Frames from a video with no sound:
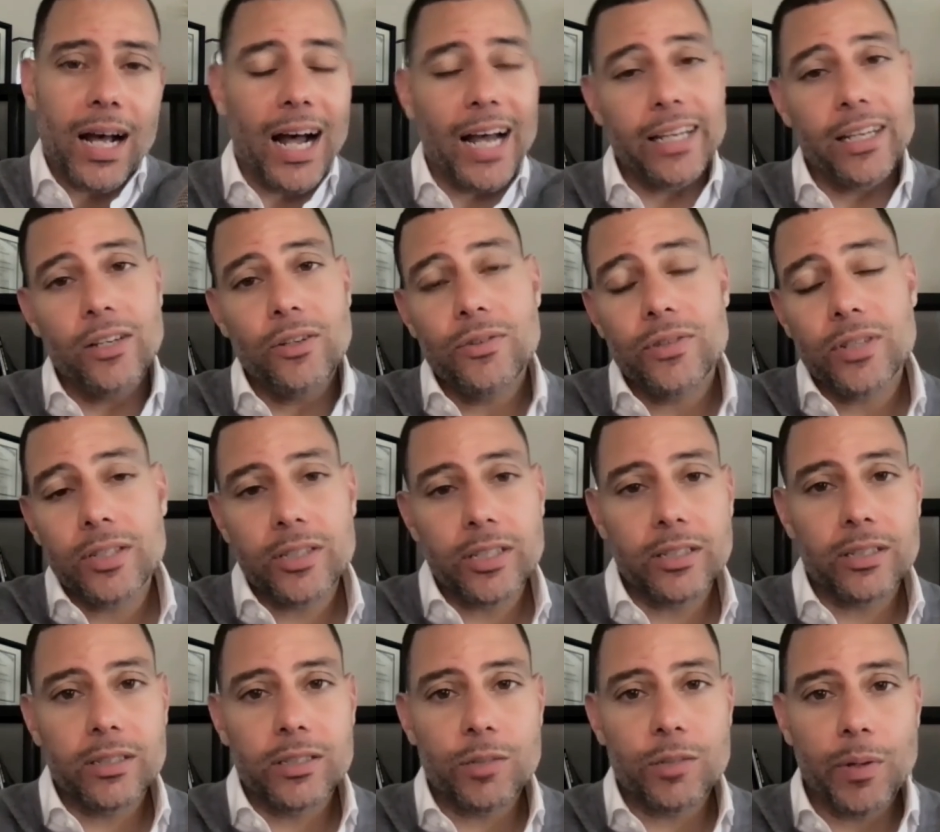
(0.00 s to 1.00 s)
I can use this
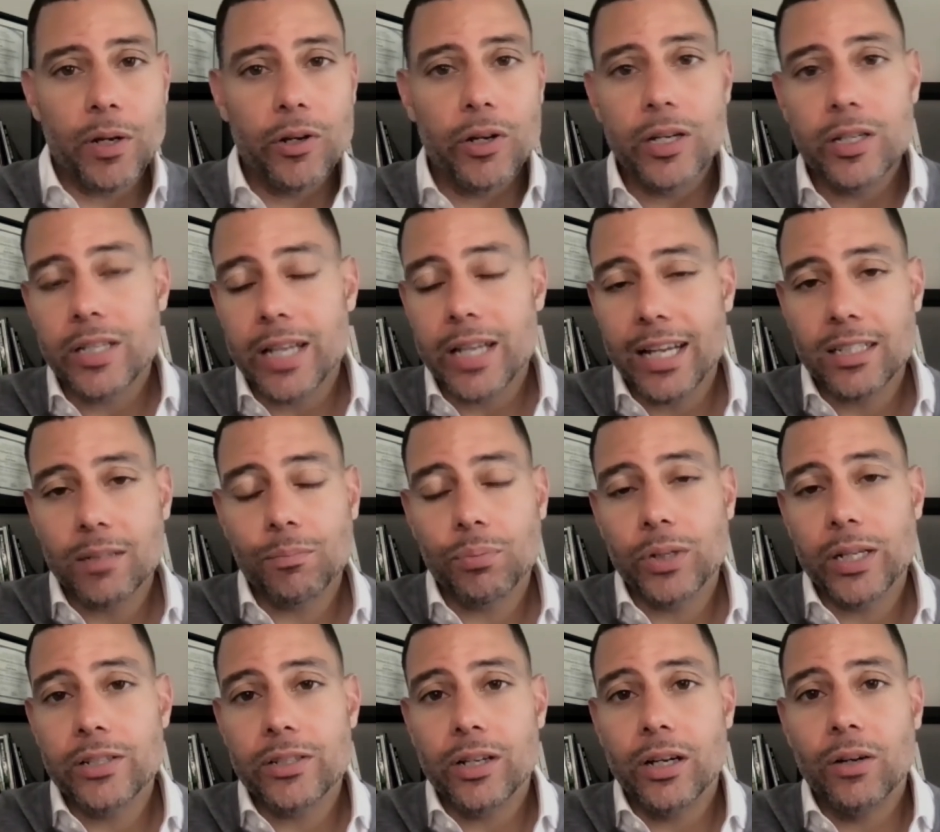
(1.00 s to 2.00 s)
experience as a
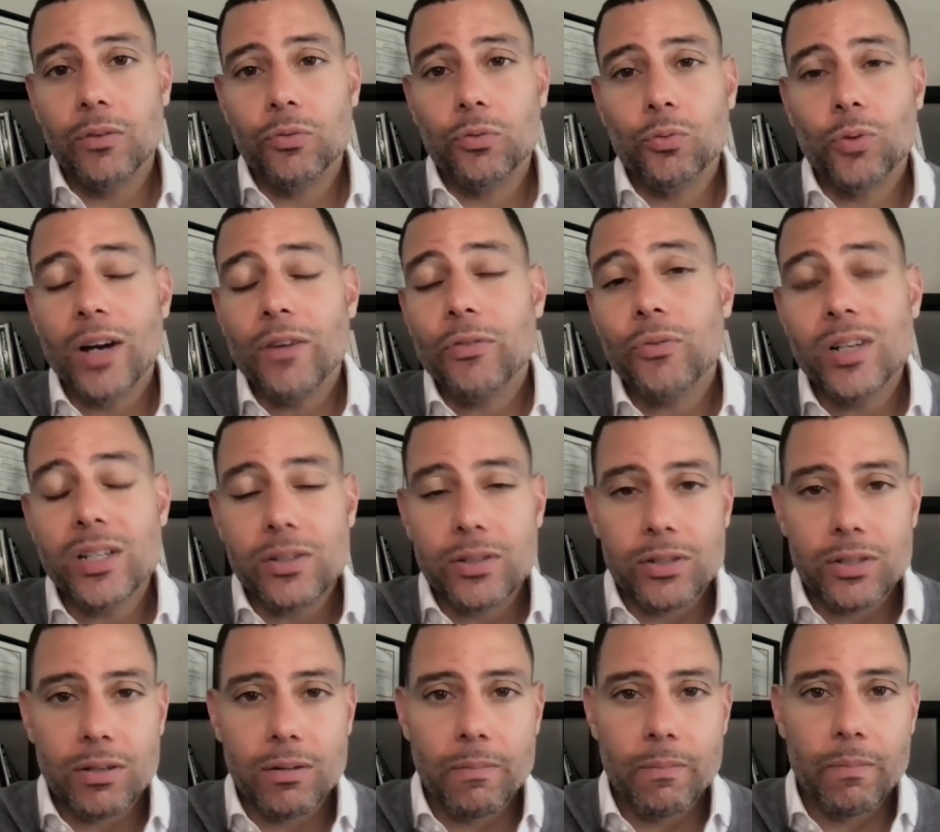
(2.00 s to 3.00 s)
place of
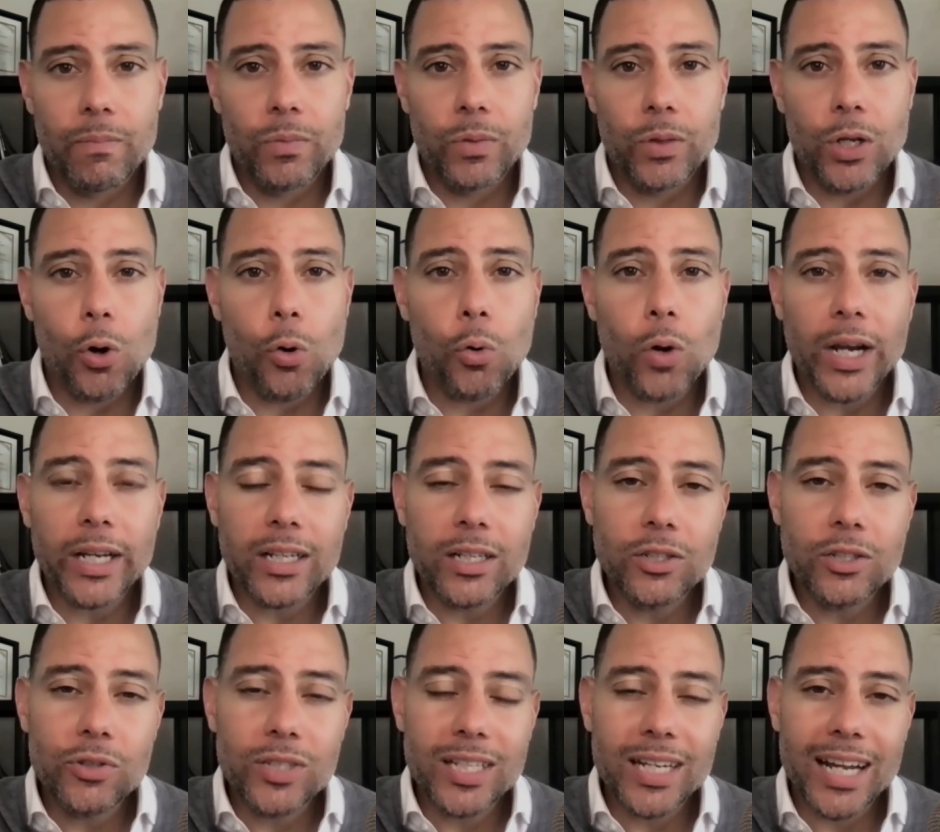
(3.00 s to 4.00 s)
reference, or I
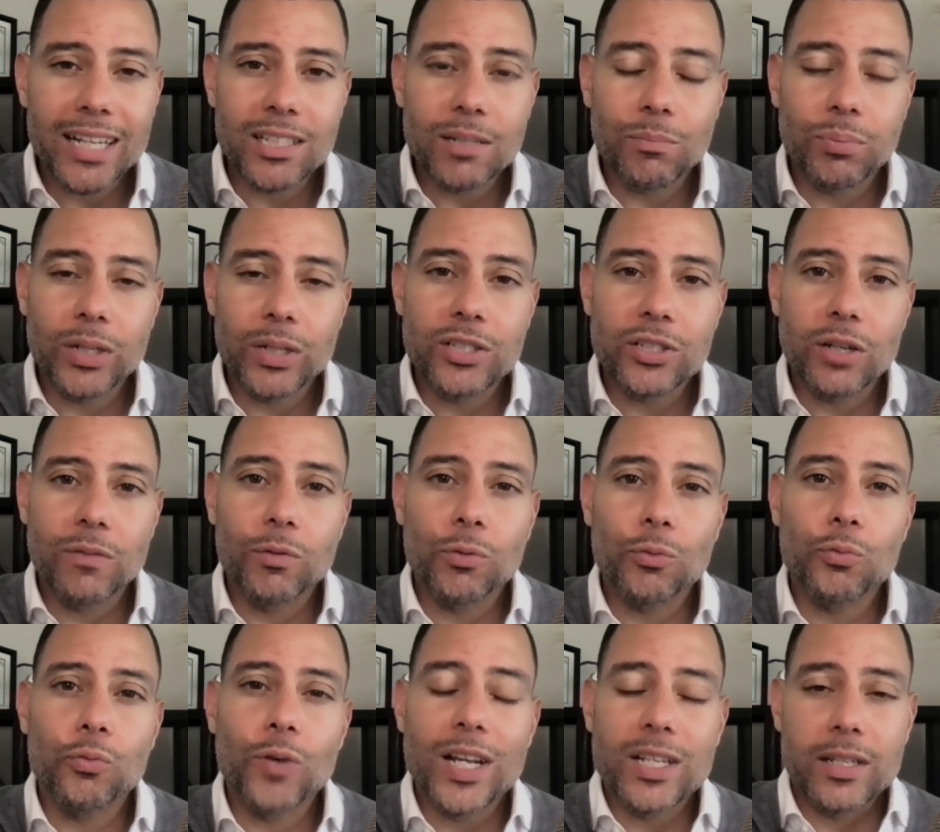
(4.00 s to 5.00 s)
can use it as a place of
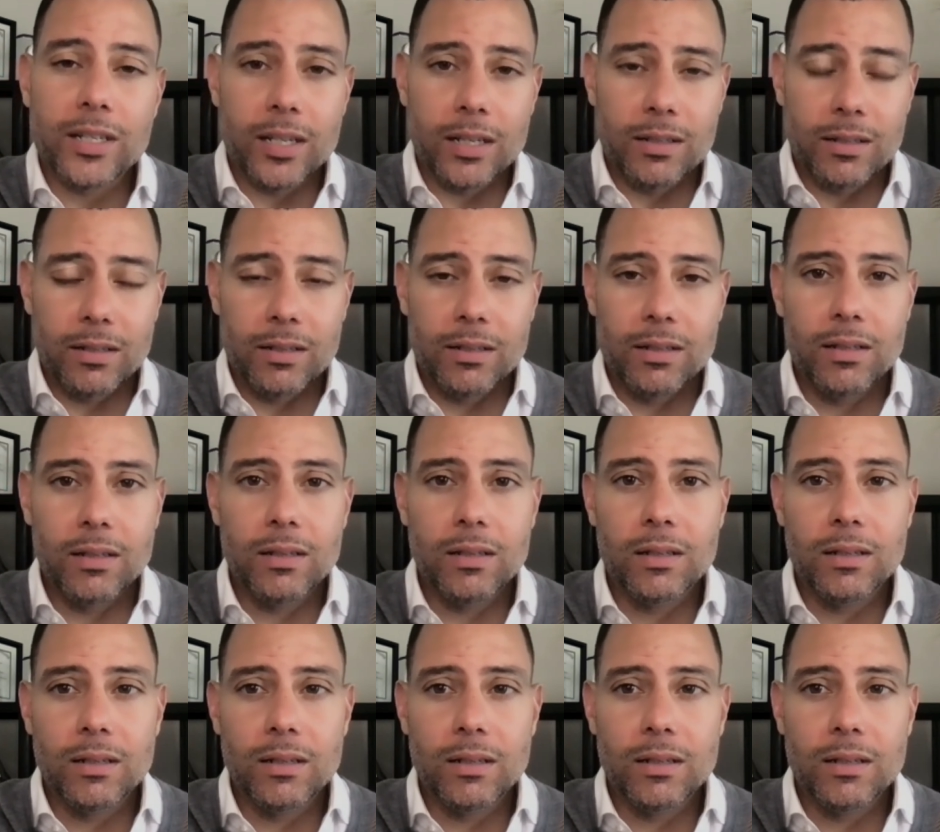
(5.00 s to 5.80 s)
resident.